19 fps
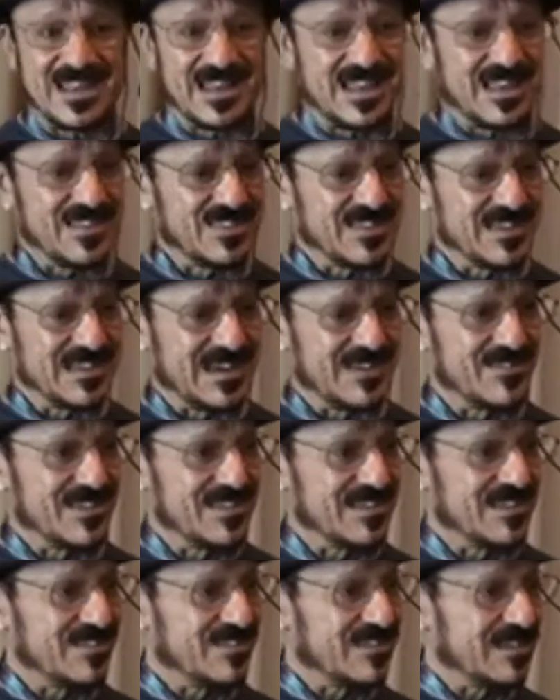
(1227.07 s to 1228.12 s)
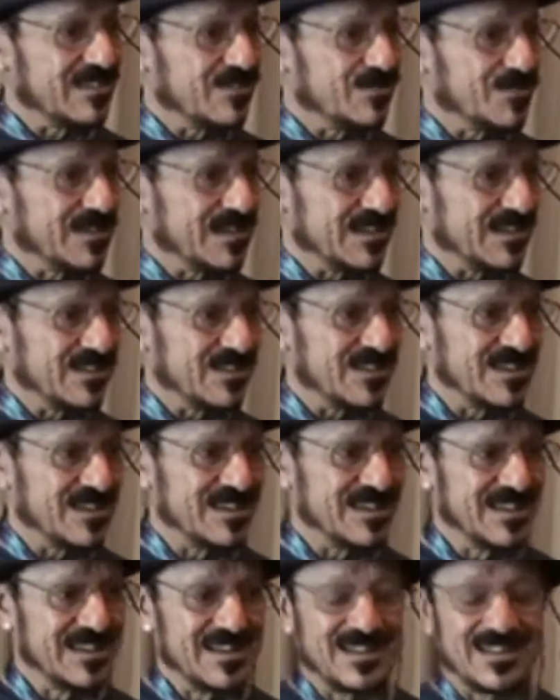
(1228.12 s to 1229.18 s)
healthy. Everything seems pretty
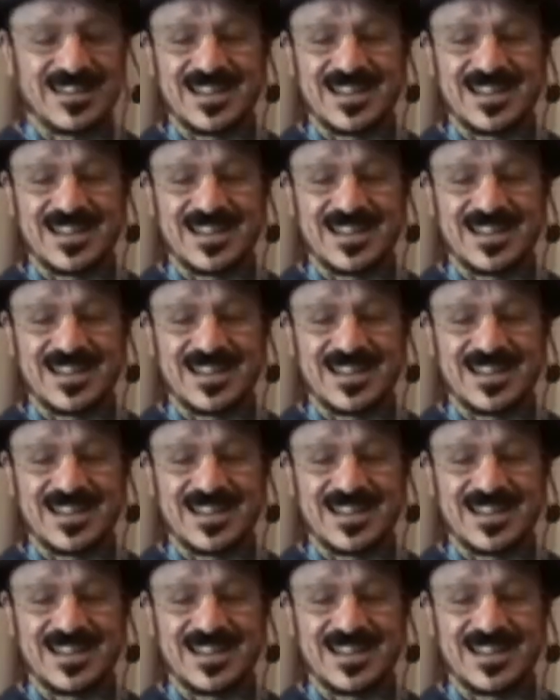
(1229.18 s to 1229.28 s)
good.